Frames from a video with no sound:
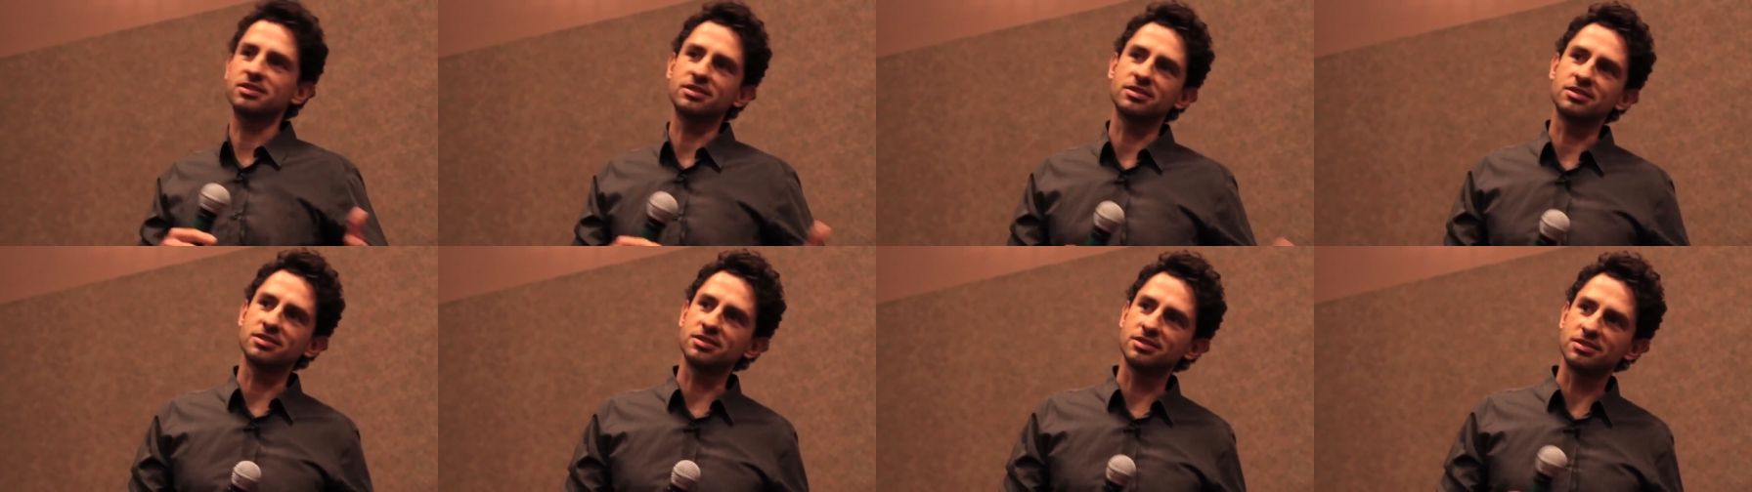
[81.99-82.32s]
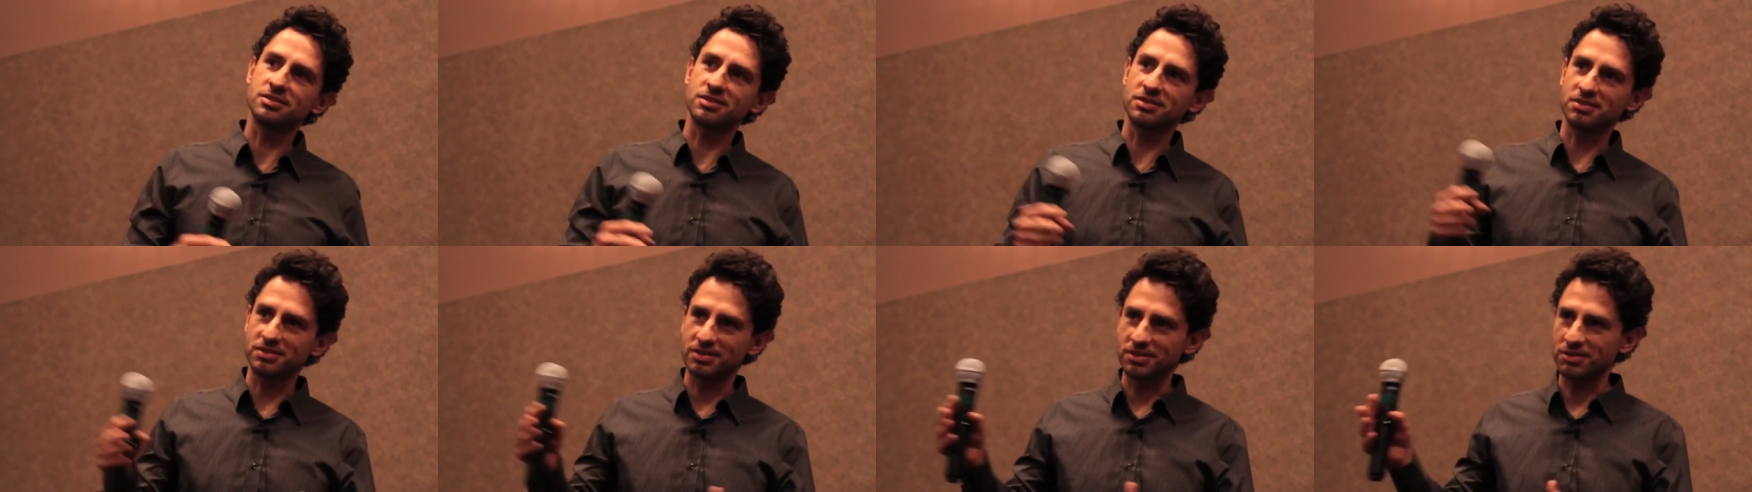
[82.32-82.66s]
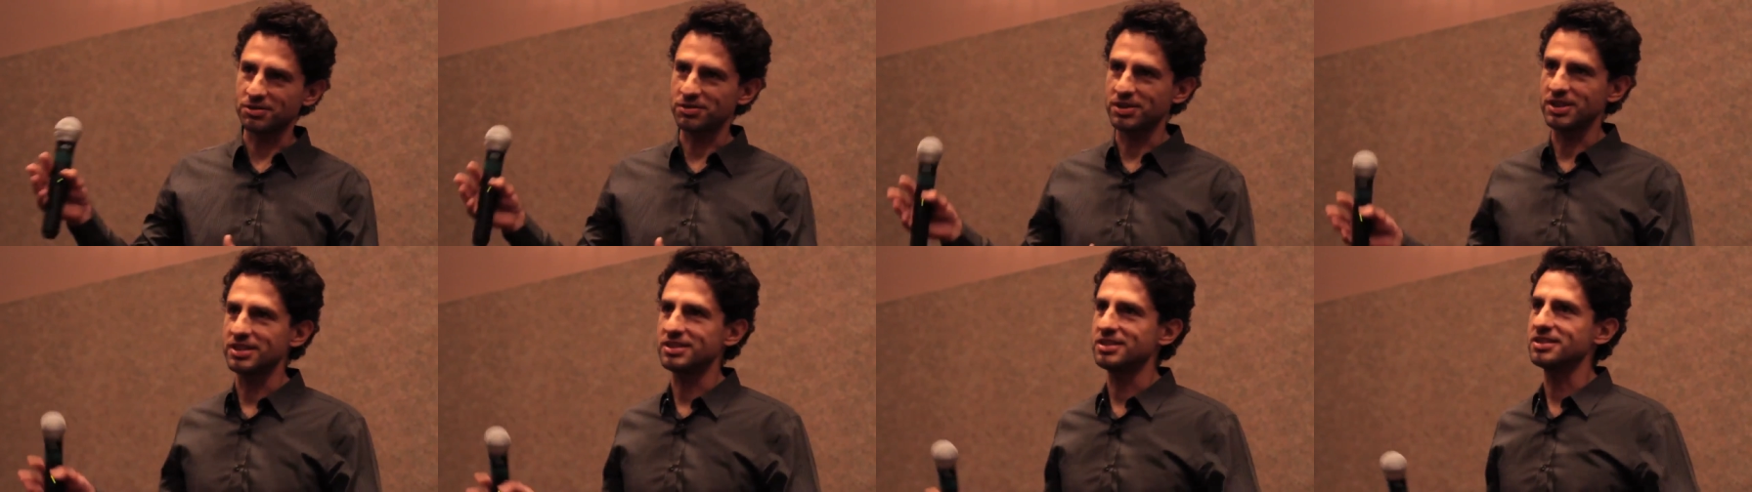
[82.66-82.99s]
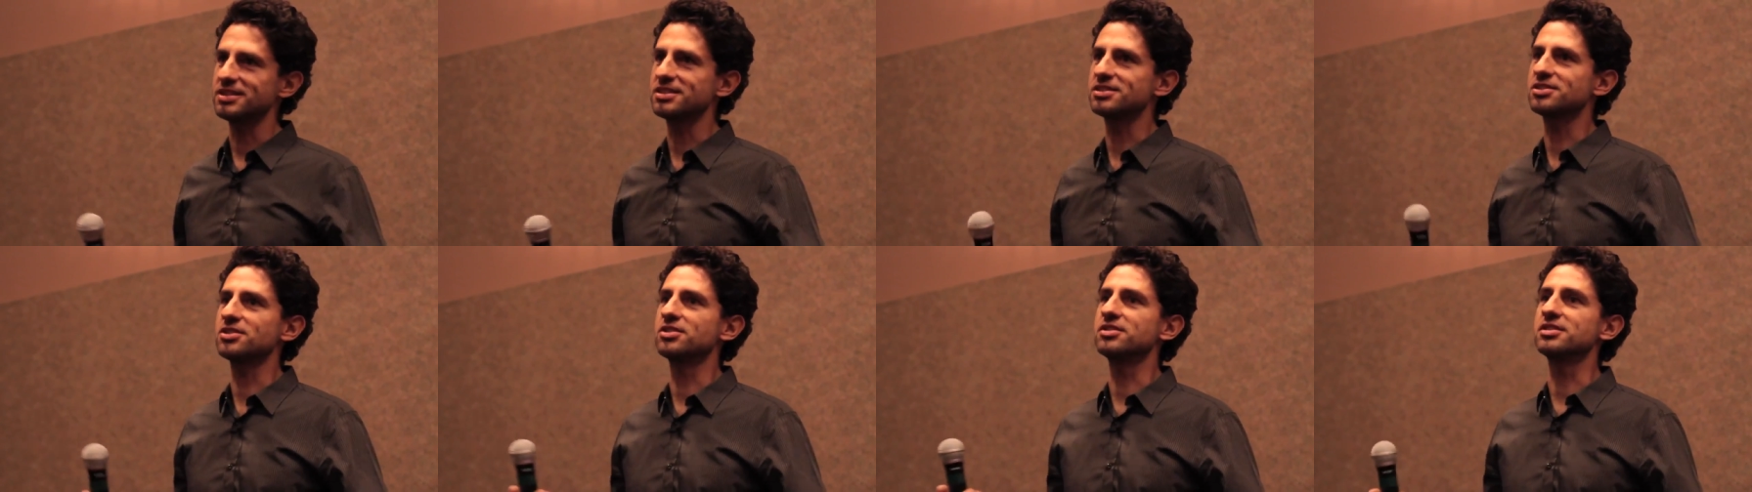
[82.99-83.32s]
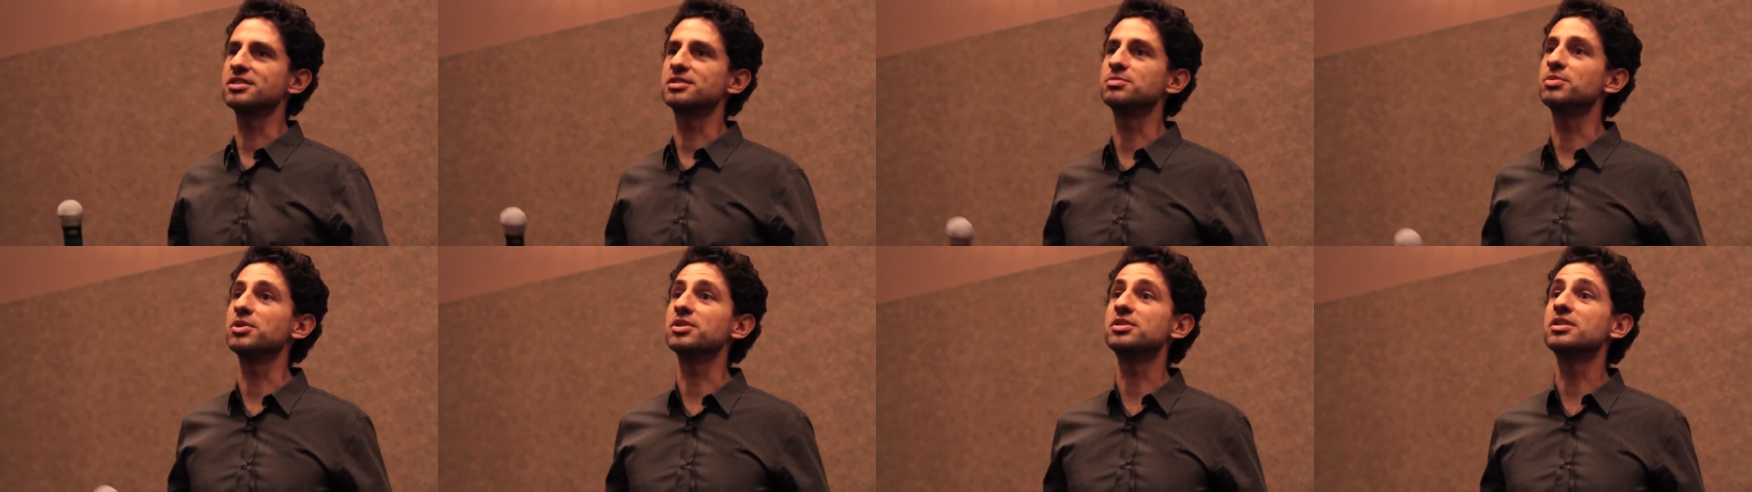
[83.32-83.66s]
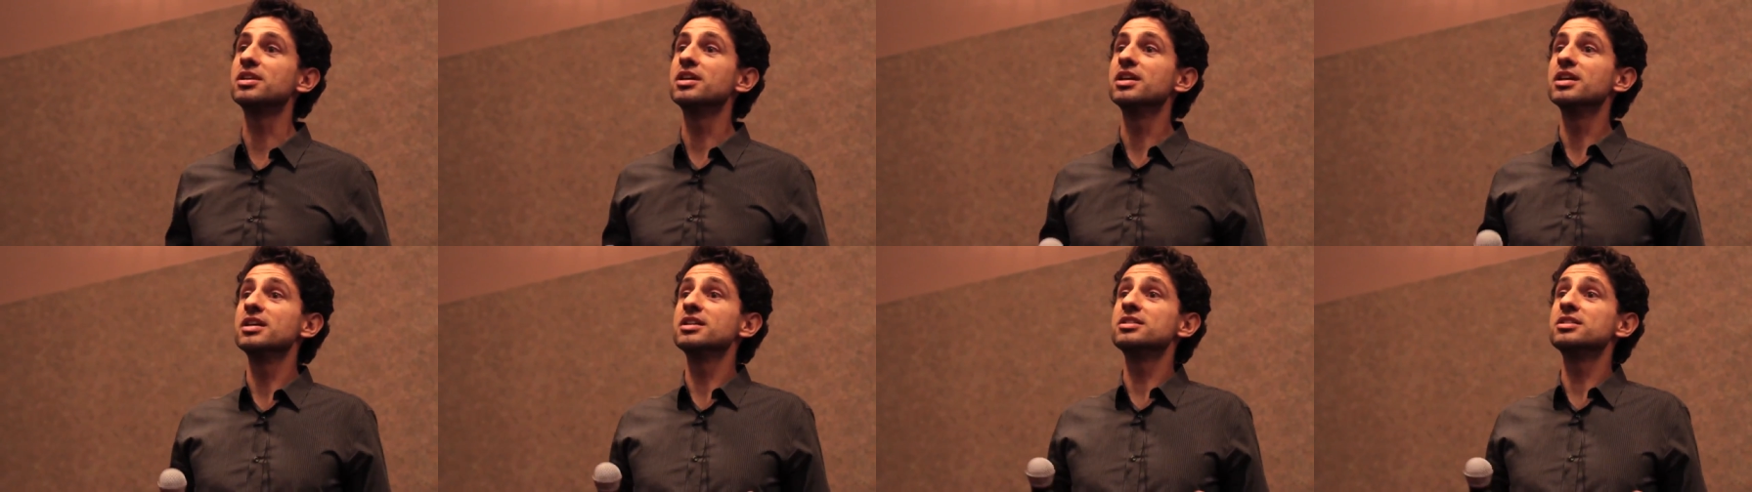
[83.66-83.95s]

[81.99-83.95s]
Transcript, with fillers: so crazy stories, but